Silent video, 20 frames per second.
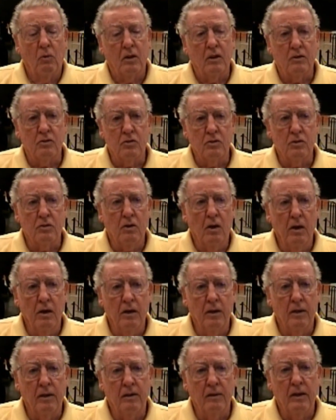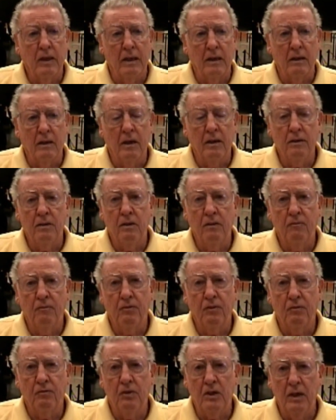Well, it started in
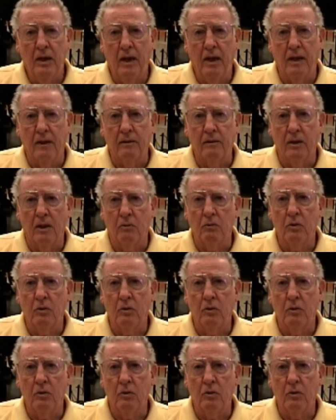1958.